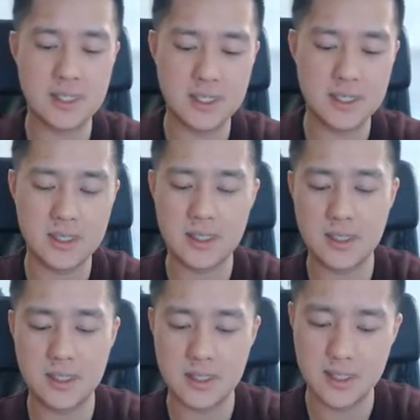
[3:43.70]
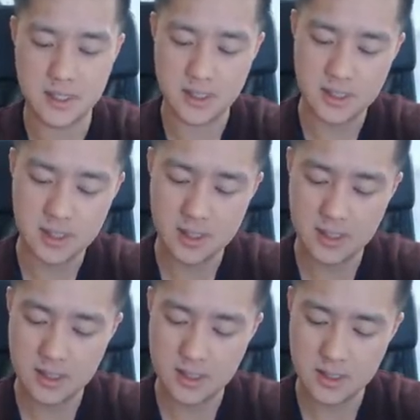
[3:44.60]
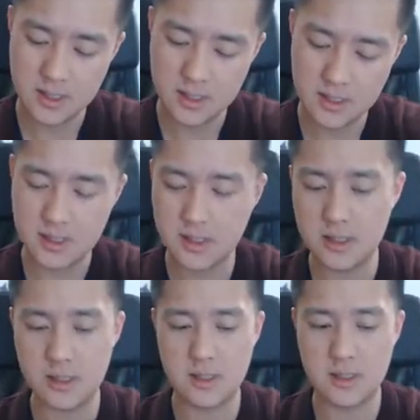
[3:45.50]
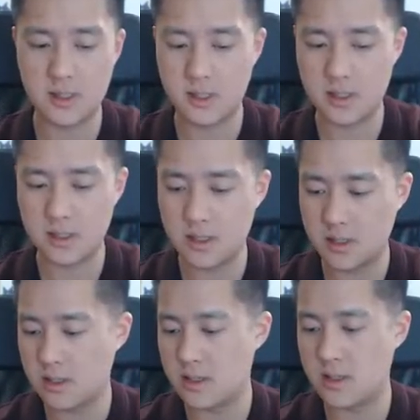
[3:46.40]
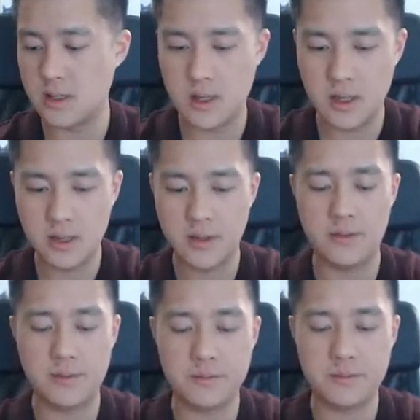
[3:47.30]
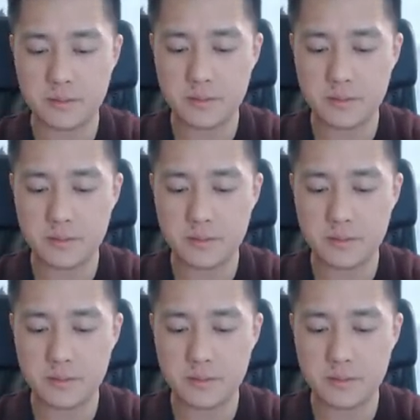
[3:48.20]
[no speech]